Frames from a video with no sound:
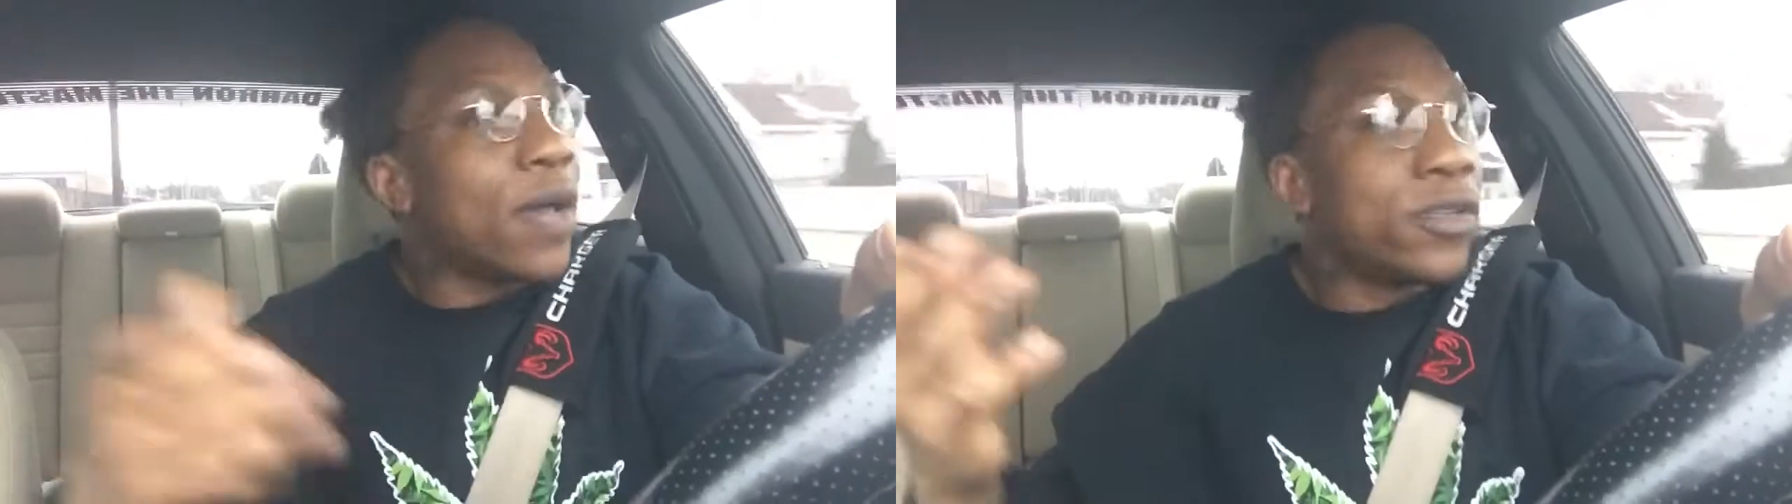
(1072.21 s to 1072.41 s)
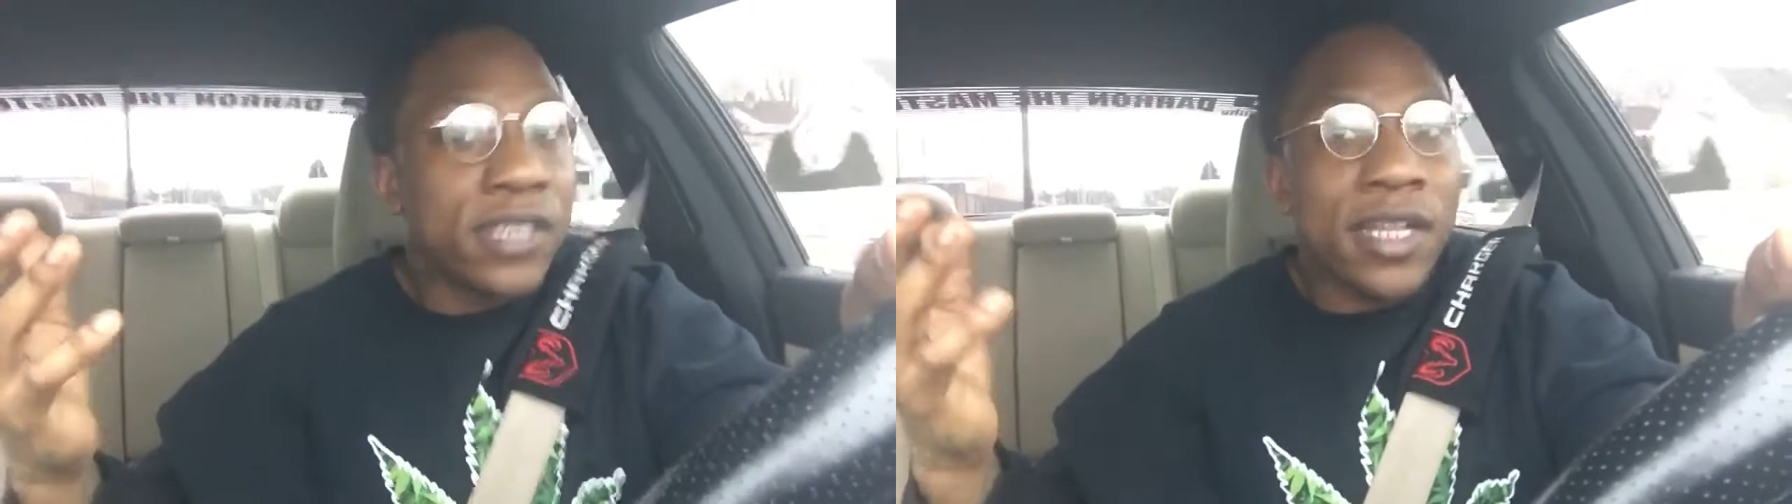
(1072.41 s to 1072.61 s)

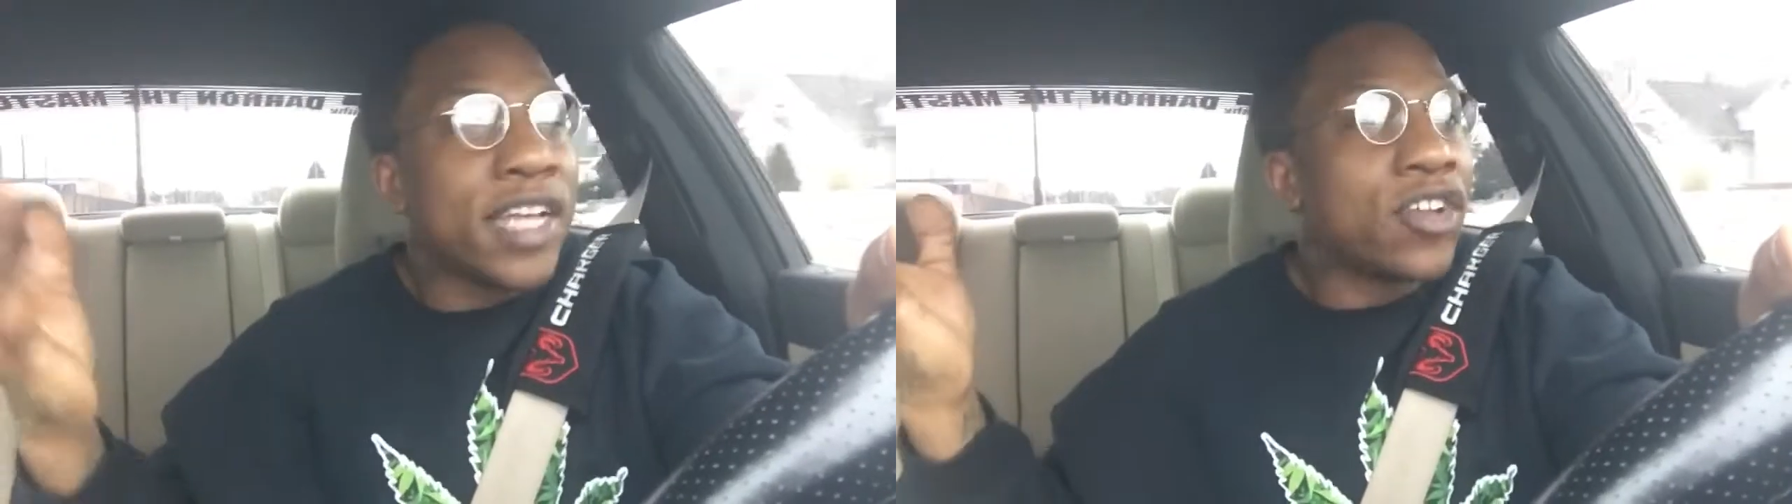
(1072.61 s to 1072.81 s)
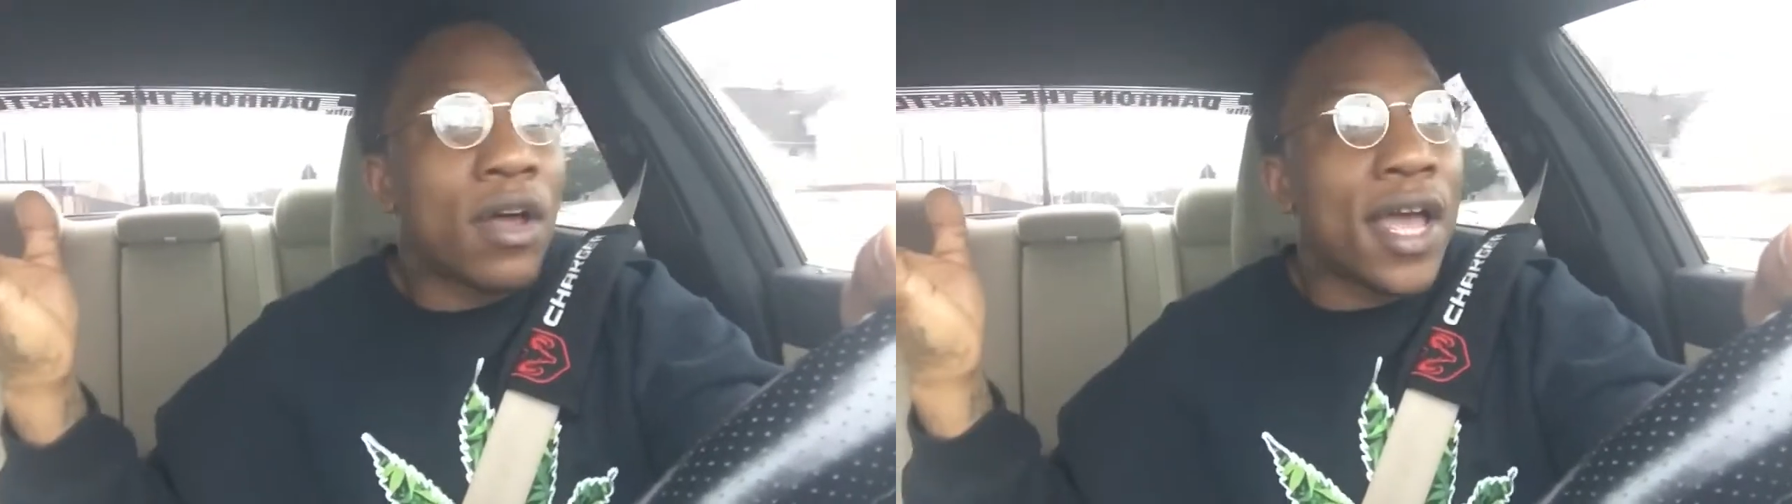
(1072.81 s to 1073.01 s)
it. That's all
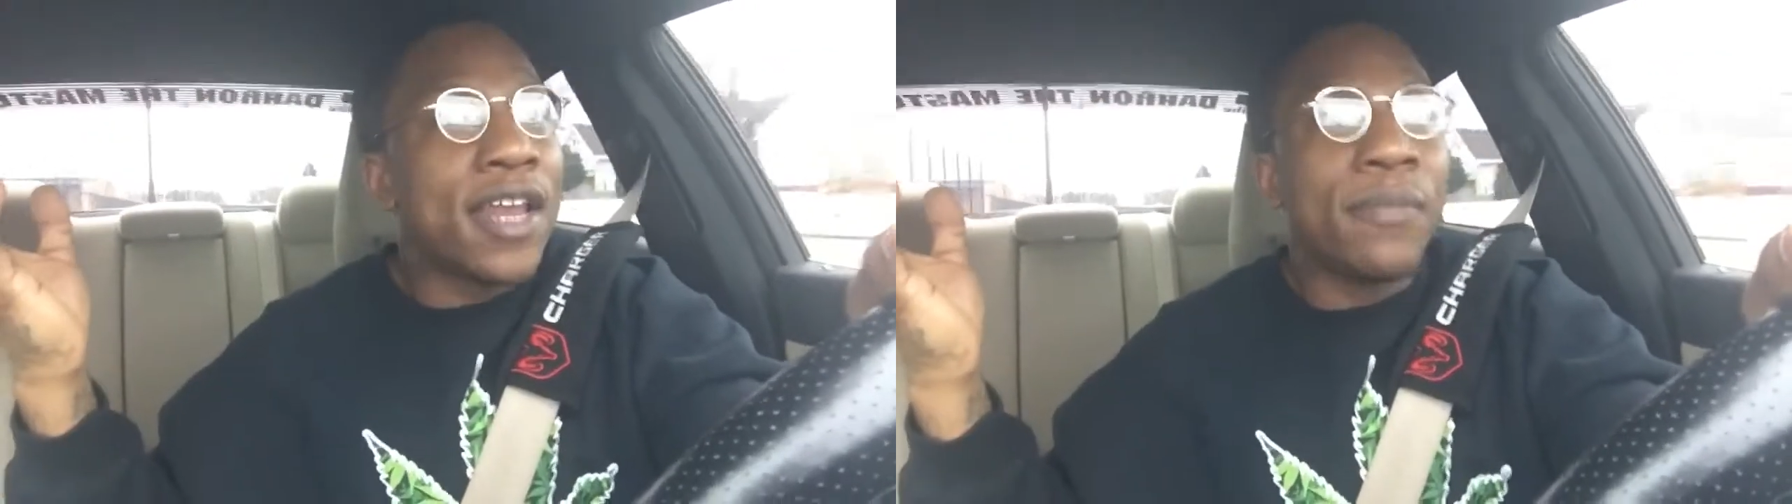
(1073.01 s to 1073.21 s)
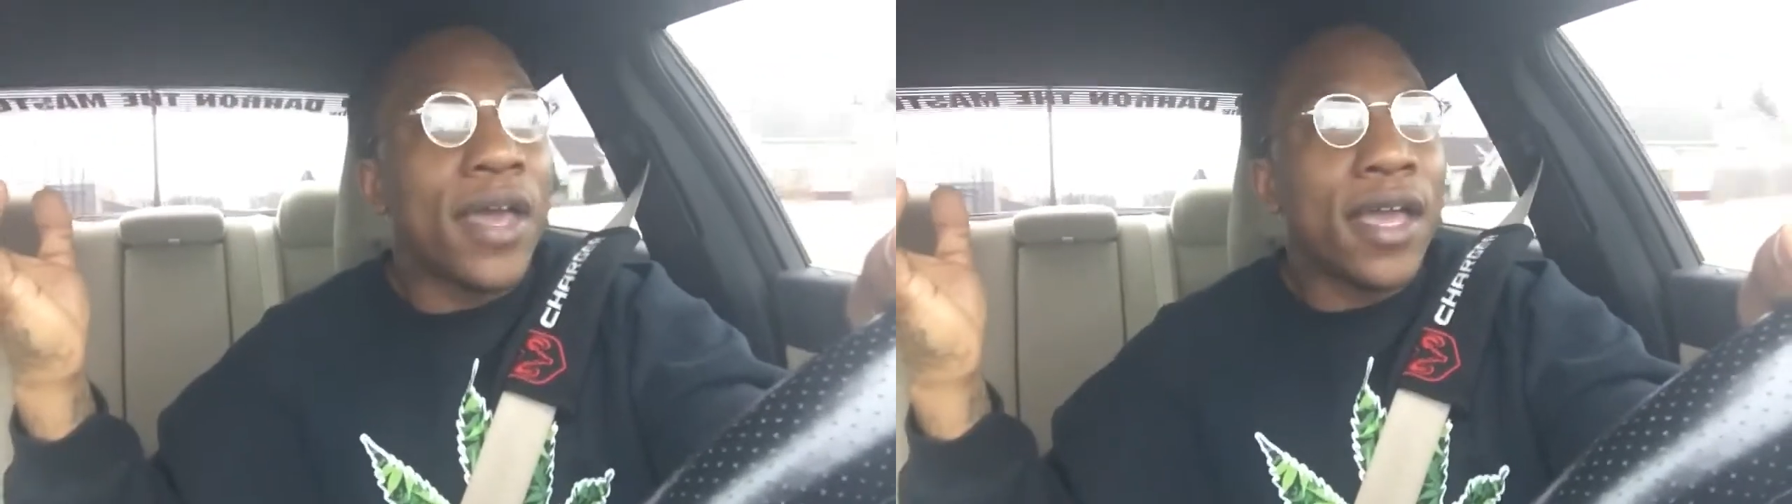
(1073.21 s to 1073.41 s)
I had to
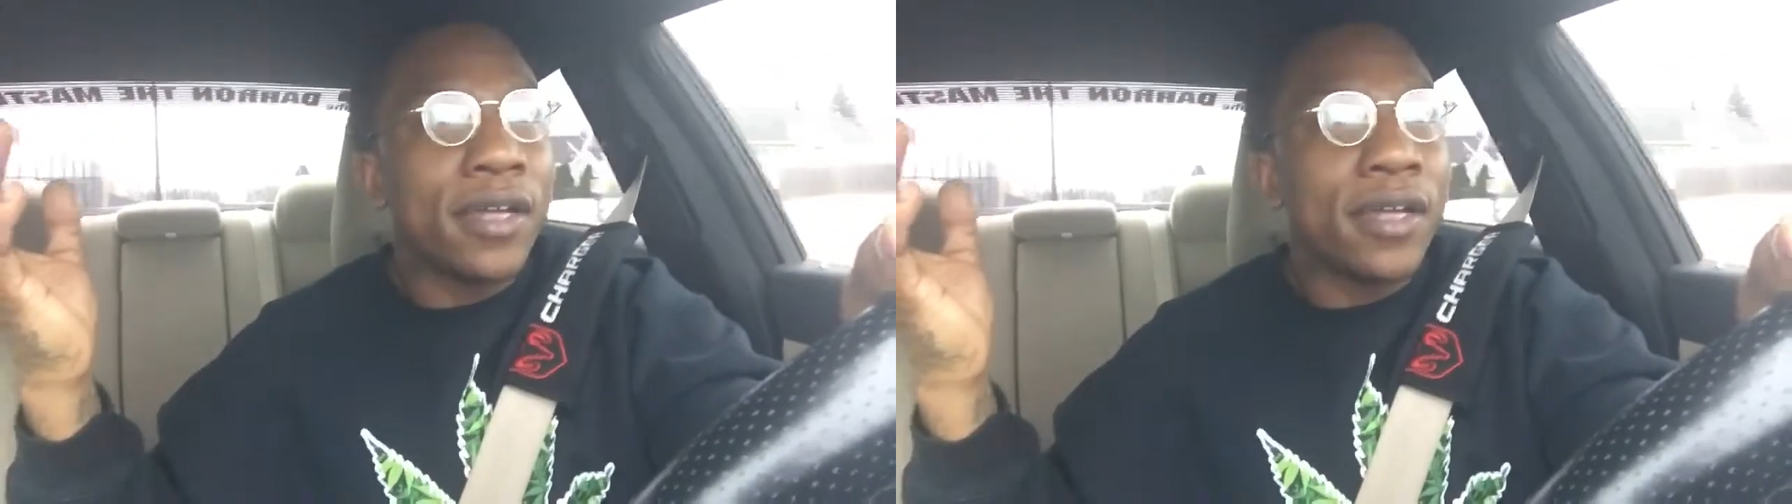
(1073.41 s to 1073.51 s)
pay.